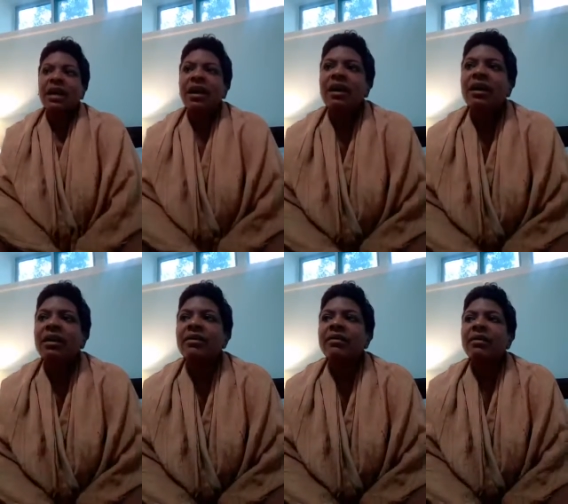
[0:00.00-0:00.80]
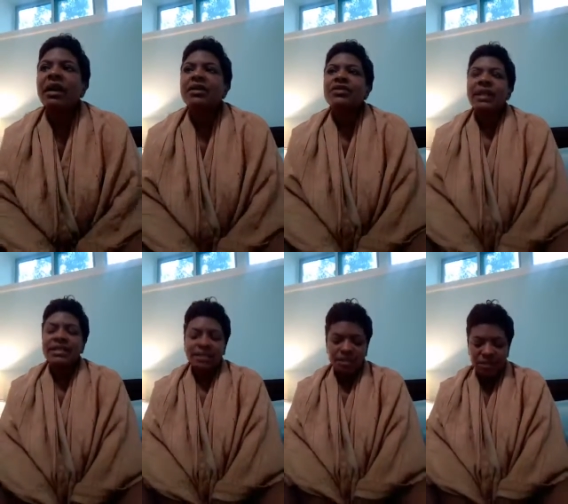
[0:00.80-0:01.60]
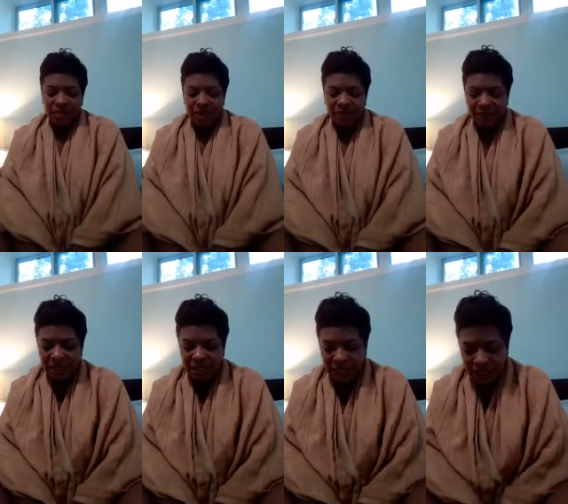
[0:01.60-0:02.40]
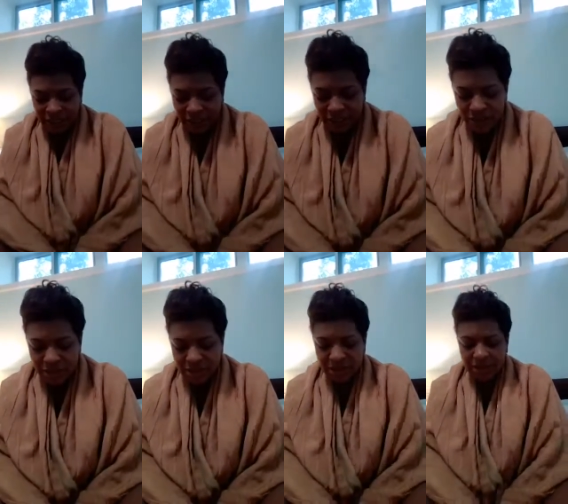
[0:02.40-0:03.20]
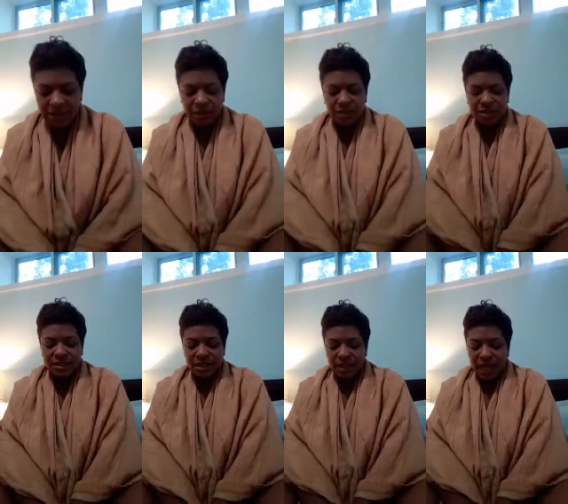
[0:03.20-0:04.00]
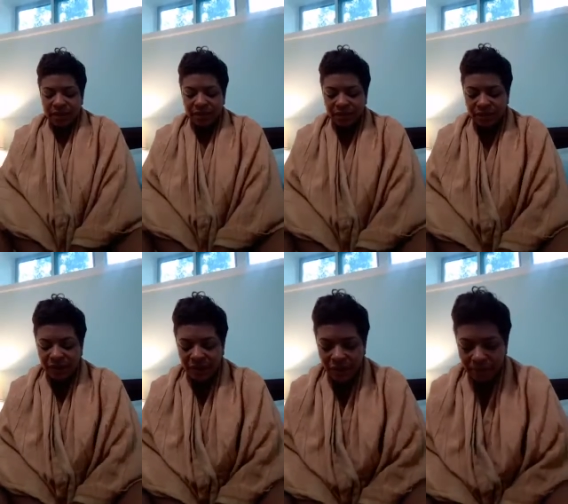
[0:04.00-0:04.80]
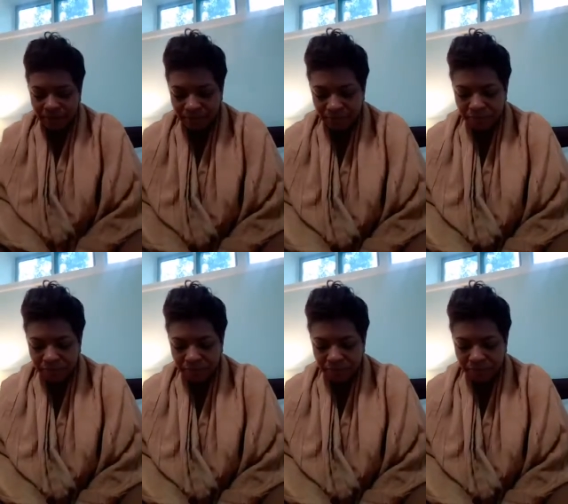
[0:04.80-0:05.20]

of uh, transition that I've been in, and just just a lot of um,